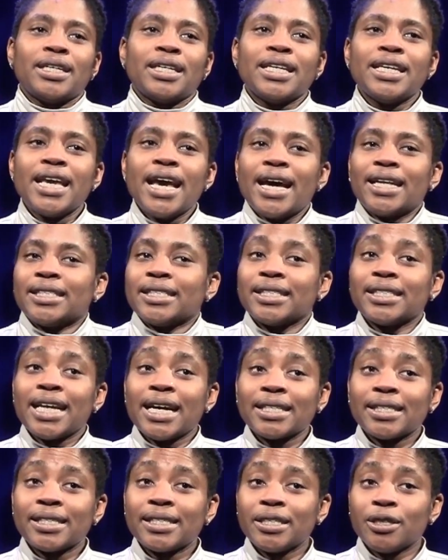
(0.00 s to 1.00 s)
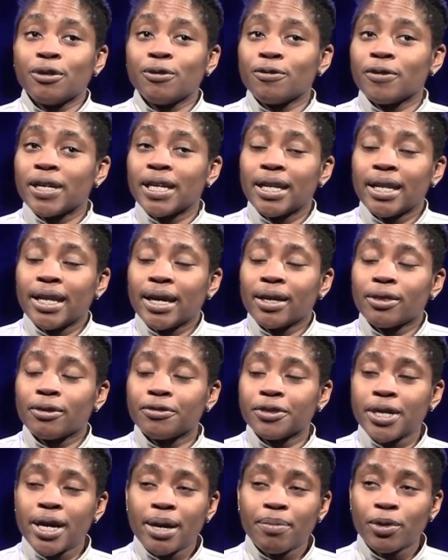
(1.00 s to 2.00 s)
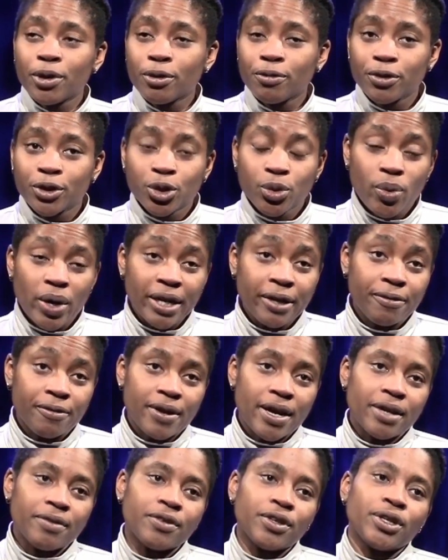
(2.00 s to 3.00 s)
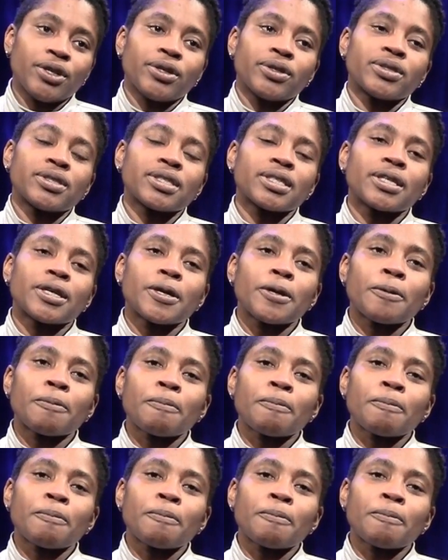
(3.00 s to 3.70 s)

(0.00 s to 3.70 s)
He hadn't sat still for any length of time in over 25 years.